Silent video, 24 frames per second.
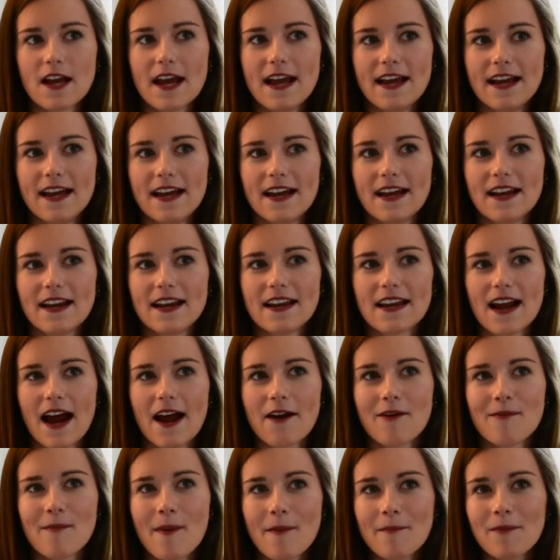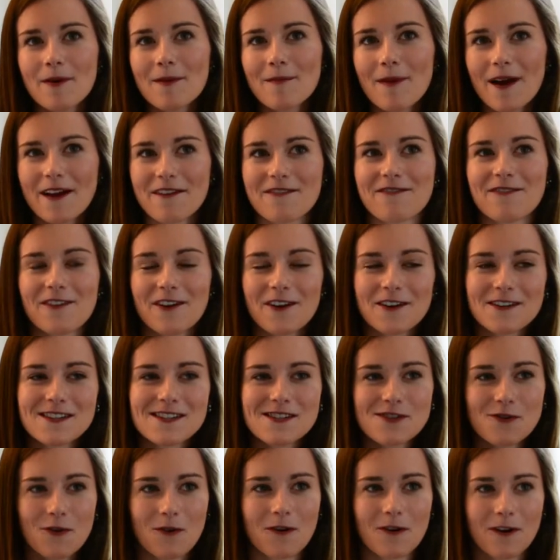and I remember my
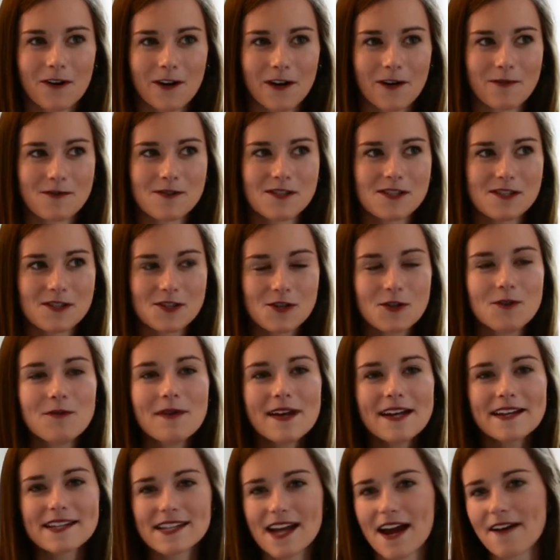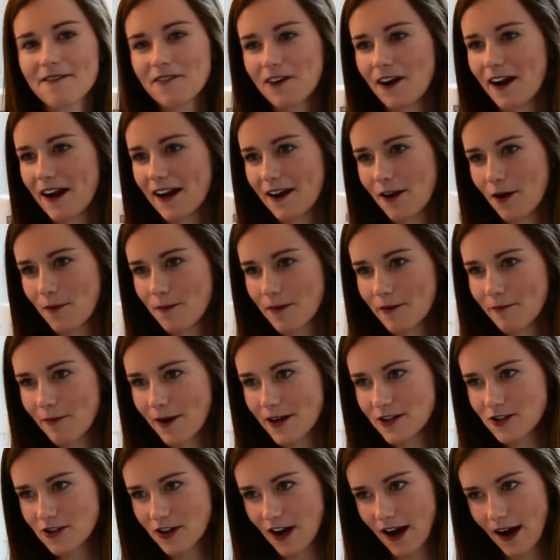first order was 2 weeks after I had opened my
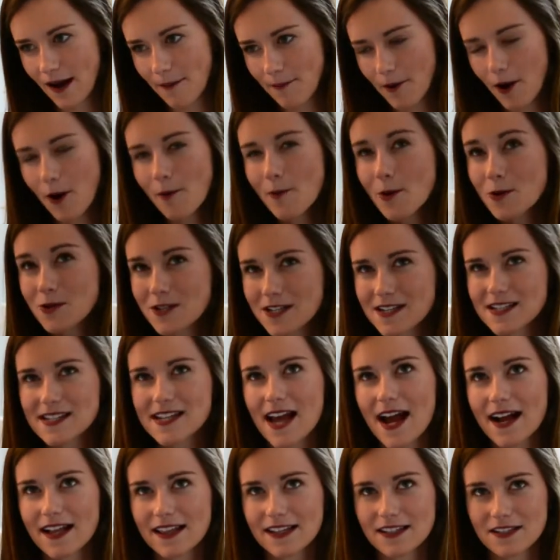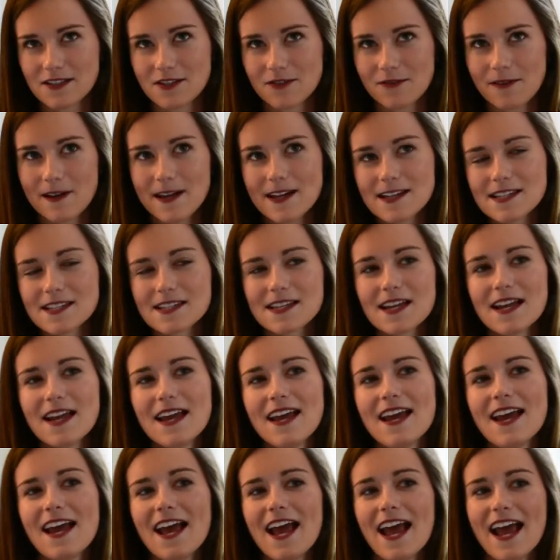shop, almost exactly 2 weeks,
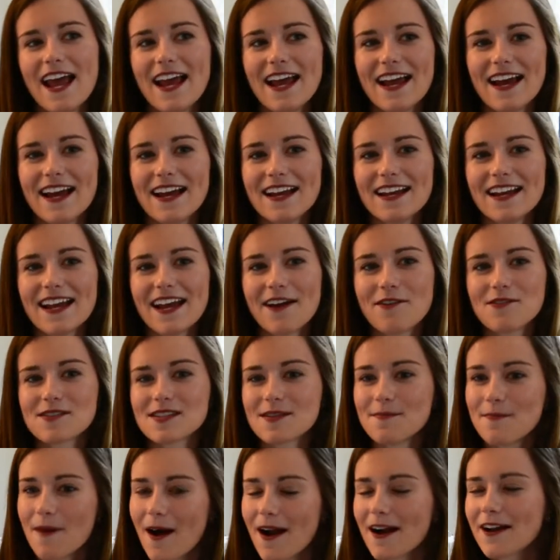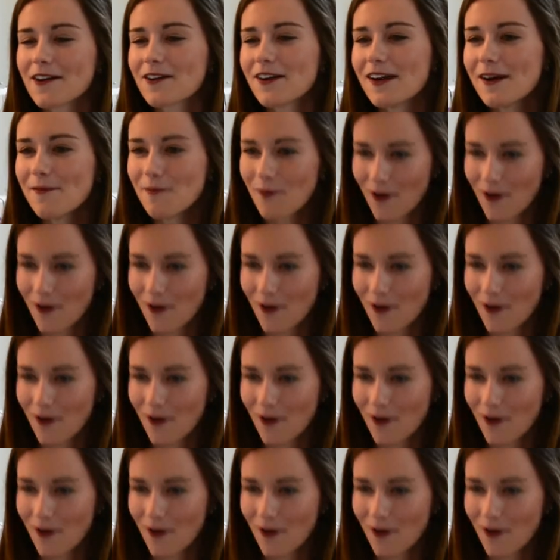and it was a monogram